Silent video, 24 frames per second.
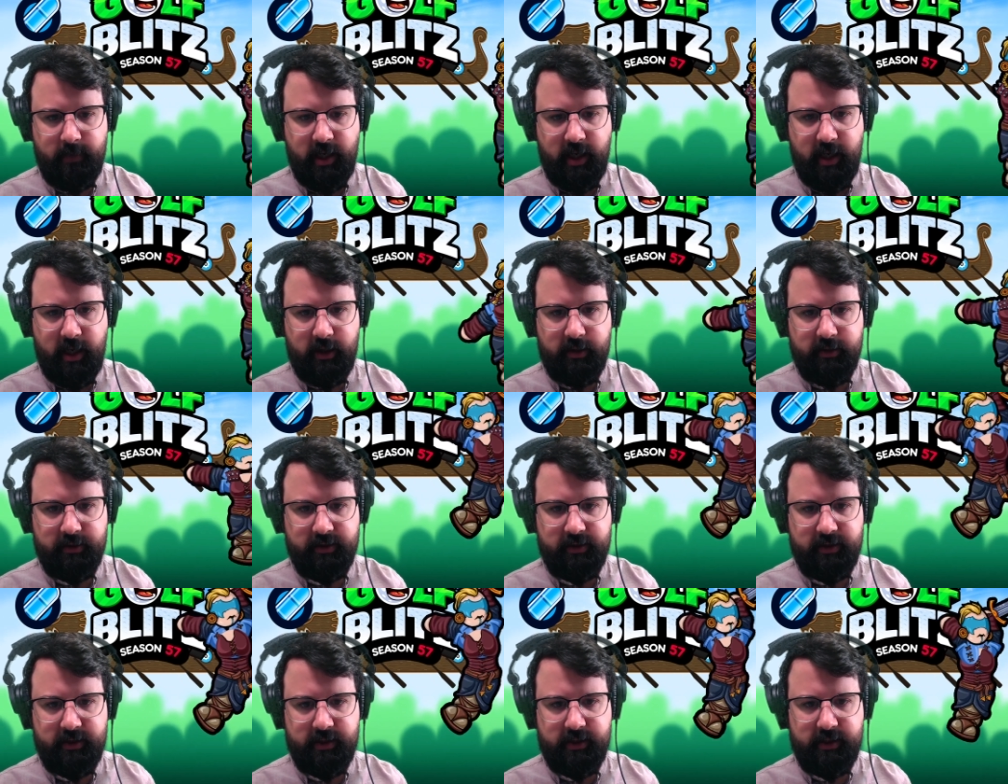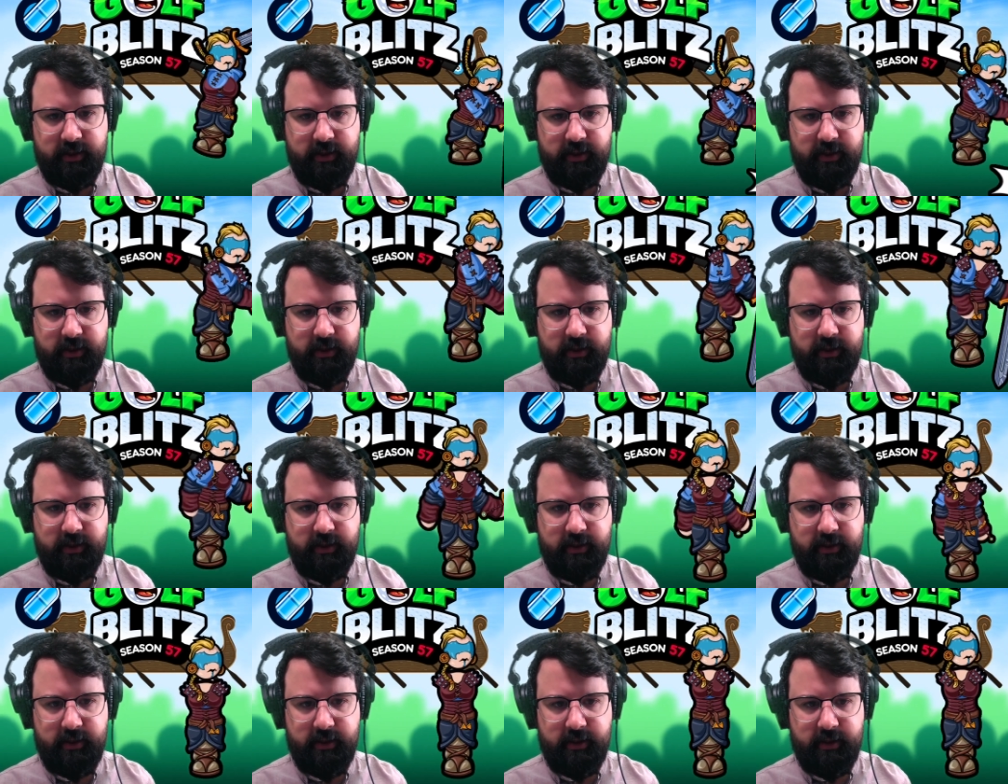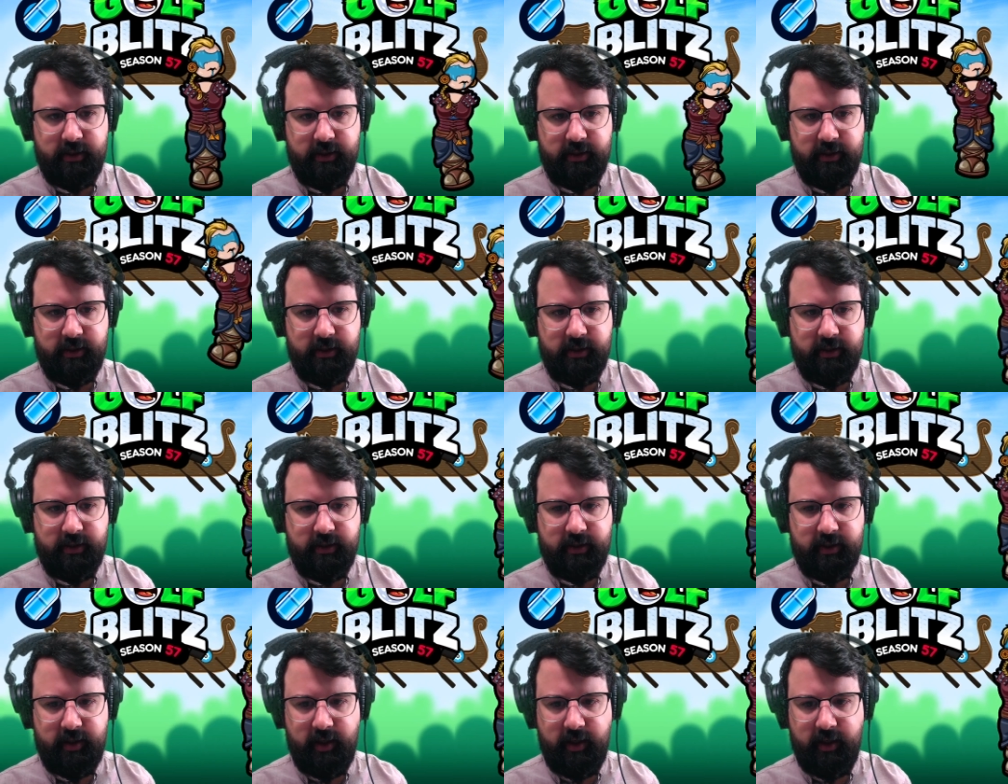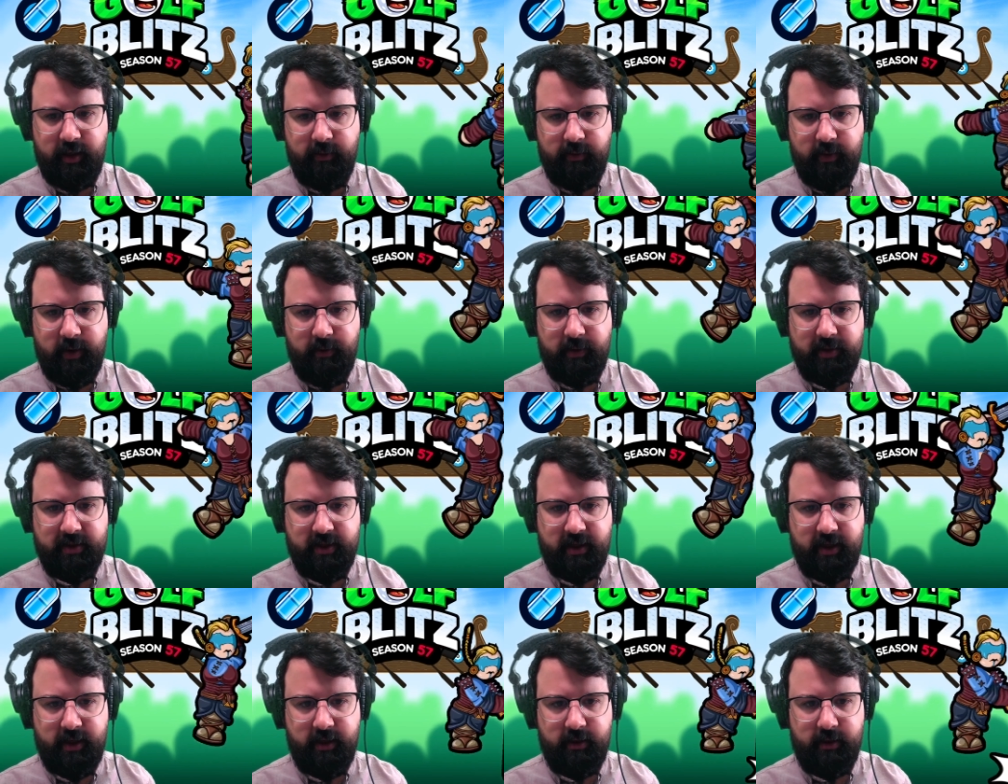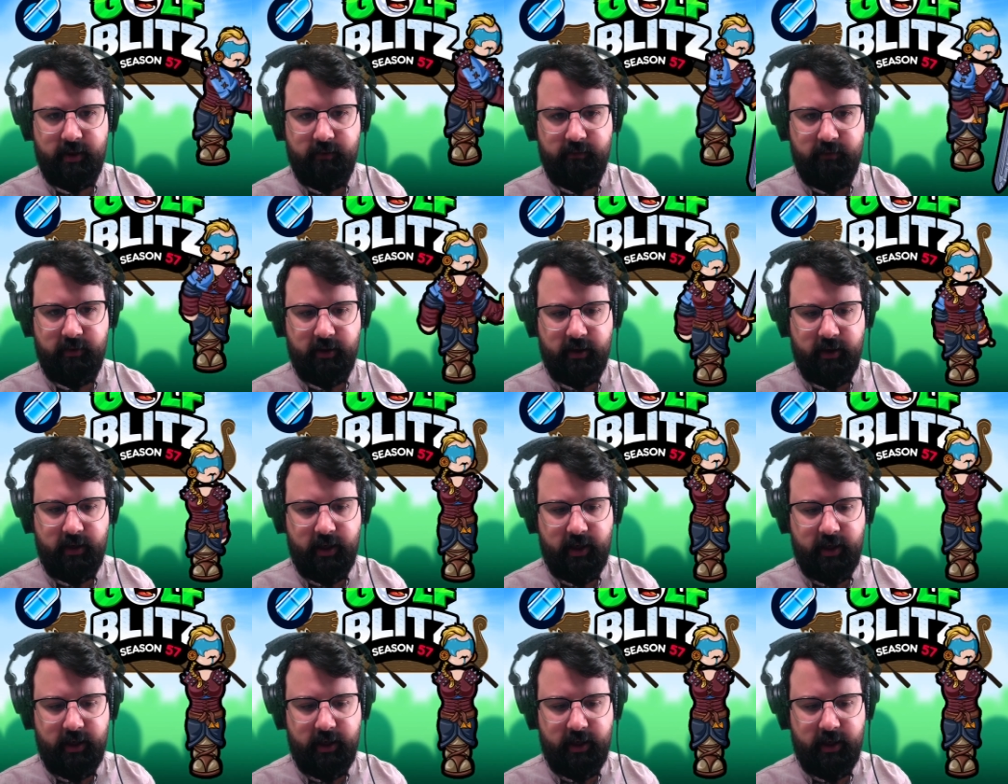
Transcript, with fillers: I don't see it. Maybe it's a high level.